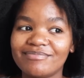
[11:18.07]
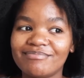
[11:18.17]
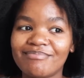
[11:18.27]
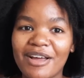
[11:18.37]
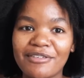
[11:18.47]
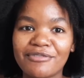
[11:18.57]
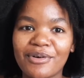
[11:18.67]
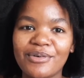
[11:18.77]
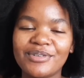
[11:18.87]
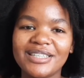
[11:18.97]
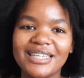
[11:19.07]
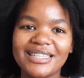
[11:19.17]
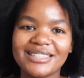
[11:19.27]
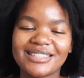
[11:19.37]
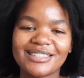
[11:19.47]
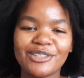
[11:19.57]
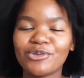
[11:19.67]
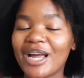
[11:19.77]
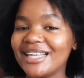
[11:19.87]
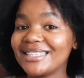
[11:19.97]
my phone is, you
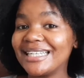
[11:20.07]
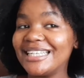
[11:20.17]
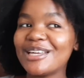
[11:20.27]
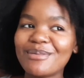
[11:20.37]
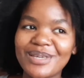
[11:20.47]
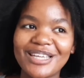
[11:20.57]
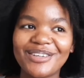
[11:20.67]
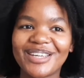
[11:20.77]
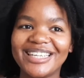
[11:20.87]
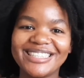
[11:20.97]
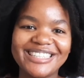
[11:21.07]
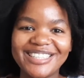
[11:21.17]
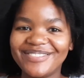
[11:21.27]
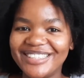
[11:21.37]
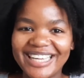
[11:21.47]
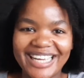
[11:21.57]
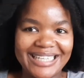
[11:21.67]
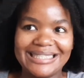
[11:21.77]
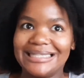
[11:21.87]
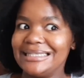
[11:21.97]
guys can hear me and you can see me,
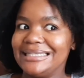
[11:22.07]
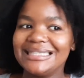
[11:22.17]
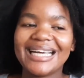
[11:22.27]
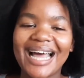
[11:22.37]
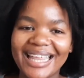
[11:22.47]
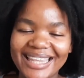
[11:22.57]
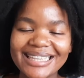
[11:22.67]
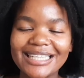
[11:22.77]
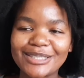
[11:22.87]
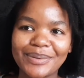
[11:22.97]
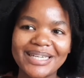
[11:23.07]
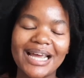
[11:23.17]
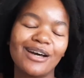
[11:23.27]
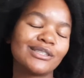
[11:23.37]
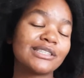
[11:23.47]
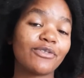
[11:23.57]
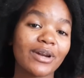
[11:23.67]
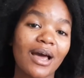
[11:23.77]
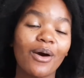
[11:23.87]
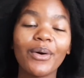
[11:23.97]
and I think that's what counts for
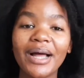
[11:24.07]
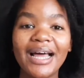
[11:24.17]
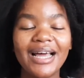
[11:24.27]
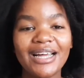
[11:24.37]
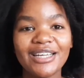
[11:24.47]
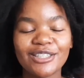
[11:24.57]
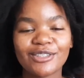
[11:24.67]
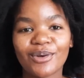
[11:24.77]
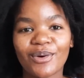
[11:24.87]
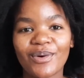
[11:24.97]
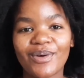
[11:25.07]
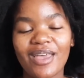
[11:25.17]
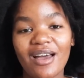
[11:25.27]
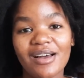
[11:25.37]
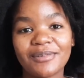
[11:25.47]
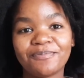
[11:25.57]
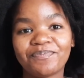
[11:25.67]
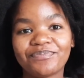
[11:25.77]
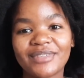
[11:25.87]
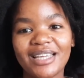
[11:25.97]
now. So yeah,
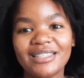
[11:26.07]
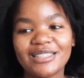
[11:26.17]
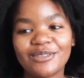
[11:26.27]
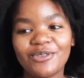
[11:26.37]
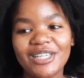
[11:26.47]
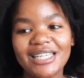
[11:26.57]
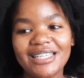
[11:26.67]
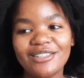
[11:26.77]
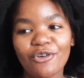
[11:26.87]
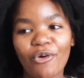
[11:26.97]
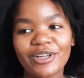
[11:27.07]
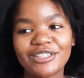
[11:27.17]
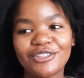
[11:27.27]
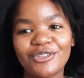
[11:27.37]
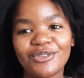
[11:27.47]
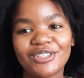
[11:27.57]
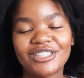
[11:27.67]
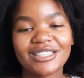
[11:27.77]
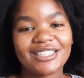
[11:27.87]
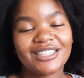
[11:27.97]
there's really no excuse.
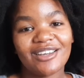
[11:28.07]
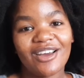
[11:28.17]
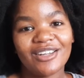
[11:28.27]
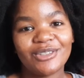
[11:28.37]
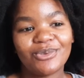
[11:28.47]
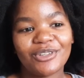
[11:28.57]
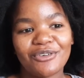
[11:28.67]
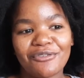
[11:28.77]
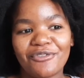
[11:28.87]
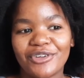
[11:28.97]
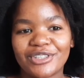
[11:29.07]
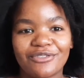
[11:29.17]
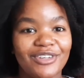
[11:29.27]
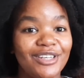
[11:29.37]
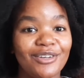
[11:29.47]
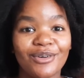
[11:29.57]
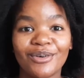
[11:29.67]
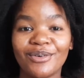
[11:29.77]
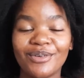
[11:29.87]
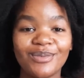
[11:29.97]
Just start with your first
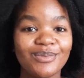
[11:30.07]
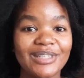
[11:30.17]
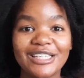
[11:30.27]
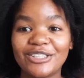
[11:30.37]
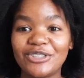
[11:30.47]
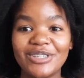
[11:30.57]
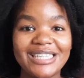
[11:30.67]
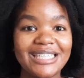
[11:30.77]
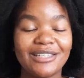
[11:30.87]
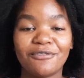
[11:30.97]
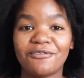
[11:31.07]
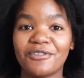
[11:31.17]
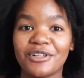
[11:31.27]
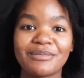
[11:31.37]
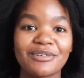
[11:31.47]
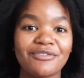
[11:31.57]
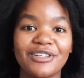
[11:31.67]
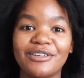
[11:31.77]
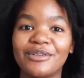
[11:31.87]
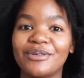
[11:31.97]
video, literally film a
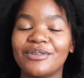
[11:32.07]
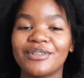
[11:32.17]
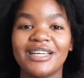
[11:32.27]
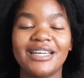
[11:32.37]
video,